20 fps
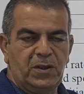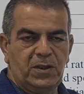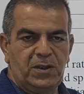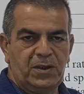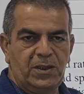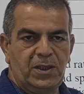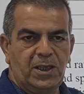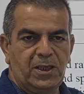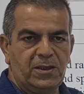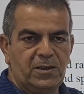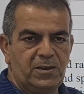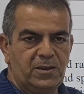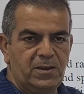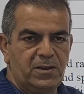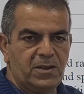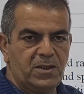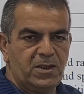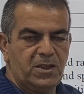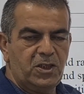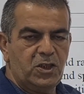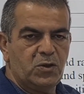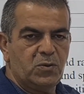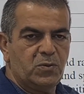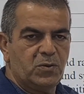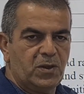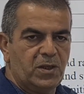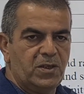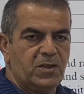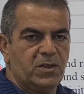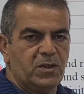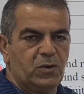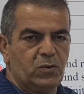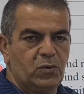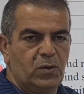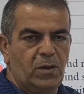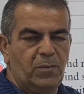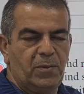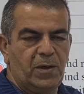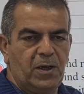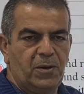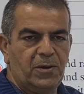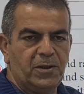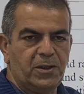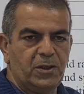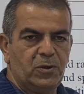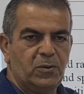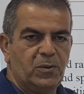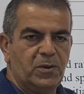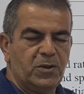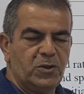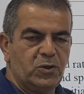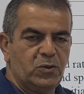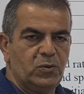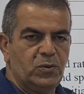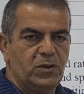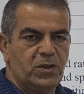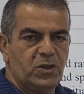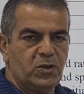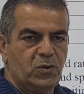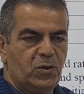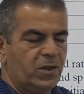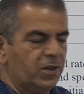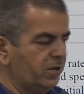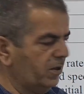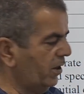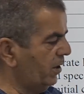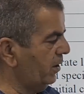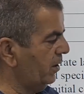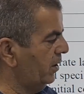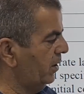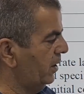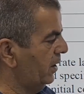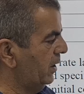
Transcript: reactants, each placed to a power equals to its order.